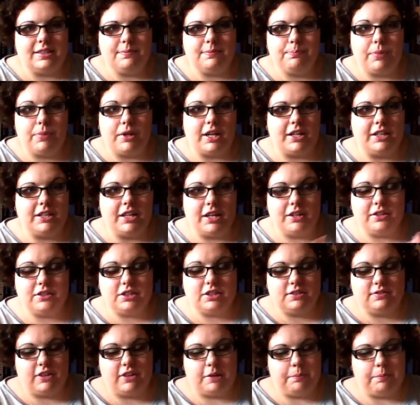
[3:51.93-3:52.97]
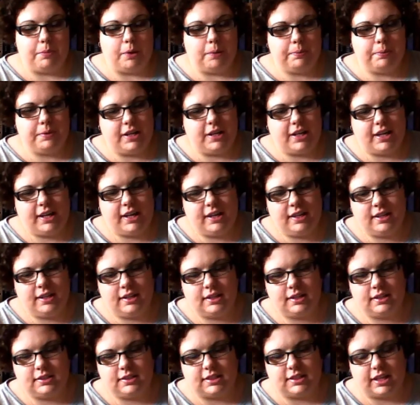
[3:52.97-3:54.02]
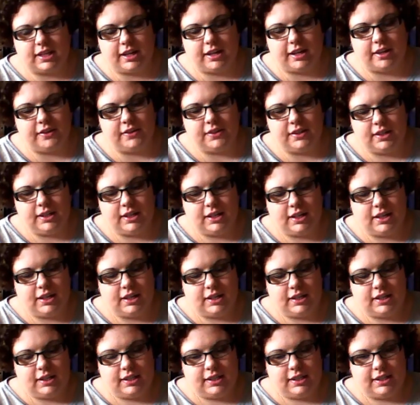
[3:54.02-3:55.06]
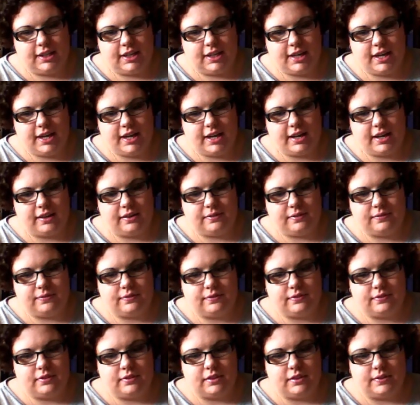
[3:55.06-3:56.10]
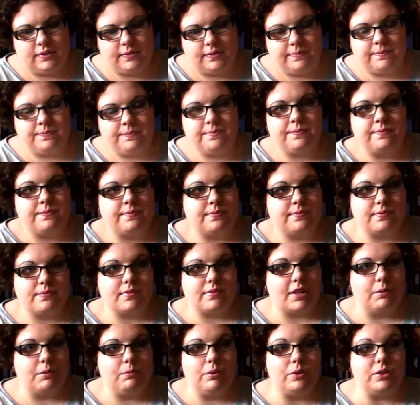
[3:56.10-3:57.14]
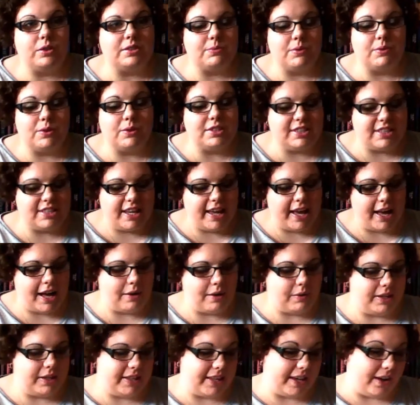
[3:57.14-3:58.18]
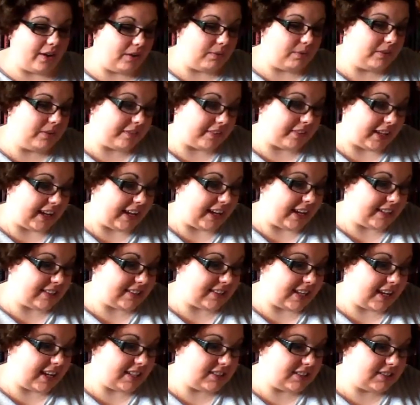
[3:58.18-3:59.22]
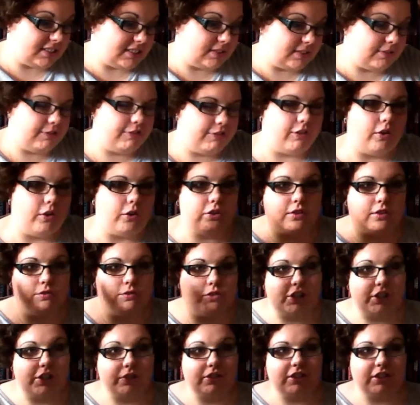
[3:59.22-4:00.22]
I know she's very popular, so yeah. We'll see how I get on with that. That's 4th of June,